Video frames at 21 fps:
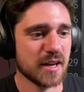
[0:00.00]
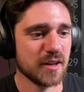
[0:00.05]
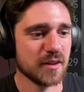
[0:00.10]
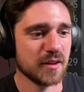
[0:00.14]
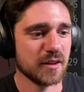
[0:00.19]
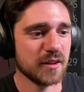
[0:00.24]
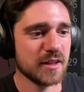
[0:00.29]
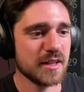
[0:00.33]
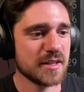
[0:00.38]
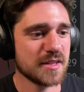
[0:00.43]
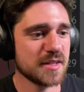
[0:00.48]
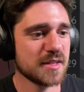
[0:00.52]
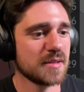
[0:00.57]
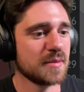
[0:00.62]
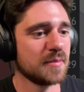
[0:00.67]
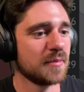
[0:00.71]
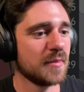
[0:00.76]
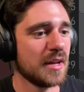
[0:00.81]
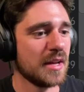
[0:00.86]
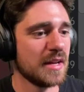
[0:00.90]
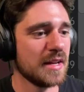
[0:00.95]
in the list,
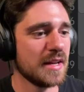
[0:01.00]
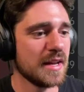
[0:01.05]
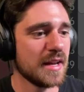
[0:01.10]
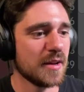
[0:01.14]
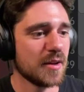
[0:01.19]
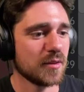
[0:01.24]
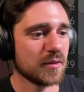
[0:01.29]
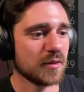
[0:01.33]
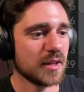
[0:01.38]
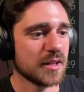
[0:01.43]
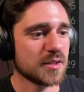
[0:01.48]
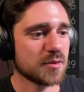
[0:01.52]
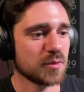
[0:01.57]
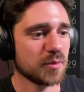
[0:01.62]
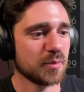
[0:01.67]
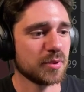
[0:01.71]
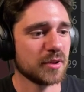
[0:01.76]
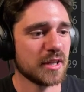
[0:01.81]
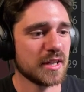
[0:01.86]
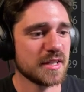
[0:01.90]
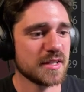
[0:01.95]
let's
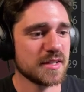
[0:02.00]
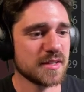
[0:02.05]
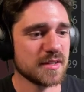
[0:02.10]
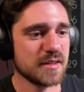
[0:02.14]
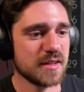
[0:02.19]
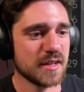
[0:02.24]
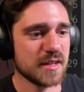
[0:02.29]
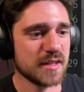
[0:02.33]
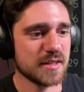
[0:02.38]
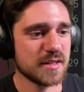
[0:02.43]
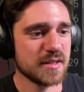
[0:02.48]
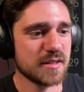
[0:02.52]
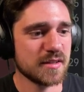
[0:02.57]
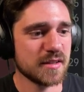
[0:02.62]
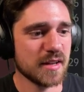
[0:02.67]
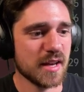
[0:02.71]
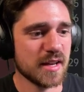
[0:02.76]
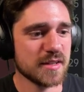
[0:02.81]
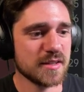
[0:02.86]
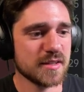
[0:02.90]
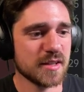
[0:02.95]
replace this
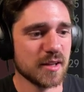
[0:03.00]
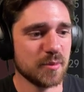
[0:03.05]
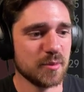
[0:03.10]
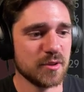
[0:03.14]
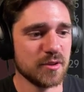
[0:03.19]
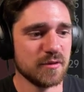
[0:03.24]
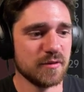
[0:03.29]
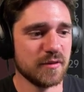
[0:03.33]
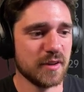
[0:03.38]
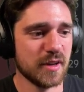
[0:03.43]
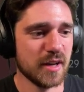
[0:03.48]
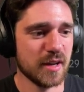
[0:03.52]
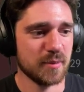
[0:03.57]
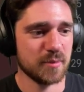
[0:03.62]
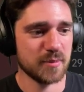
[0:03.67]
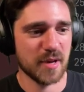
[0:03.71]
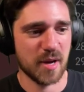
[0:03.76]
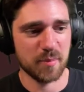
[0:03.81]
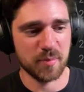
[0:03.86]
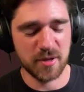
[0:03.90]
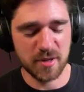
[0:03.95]

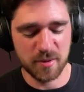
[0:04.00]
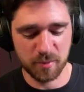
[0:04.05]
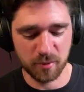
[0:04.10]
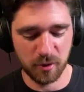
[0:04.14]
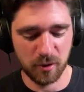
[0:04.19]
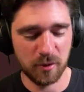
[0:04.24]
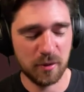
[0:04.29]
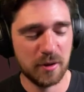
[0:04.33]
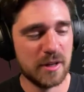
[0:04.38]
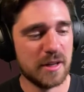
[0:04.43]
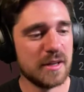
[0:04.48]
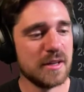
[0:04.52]
swvm.people